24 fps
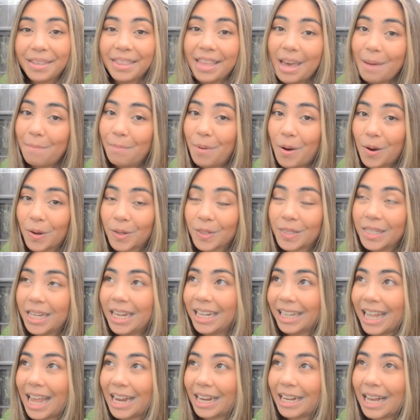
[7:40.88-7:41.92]
that box
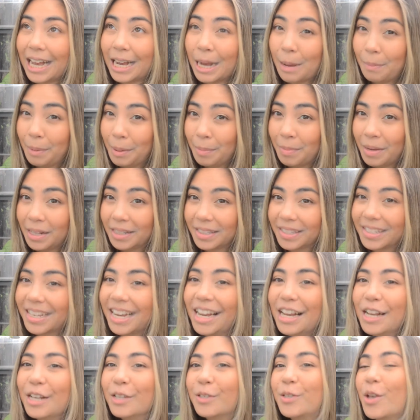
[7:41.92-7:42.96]
in like a couple of months.
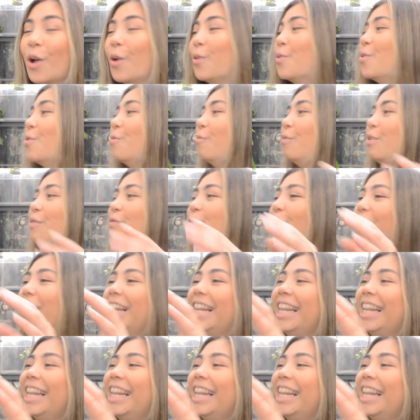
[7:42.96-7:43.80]
So we've got a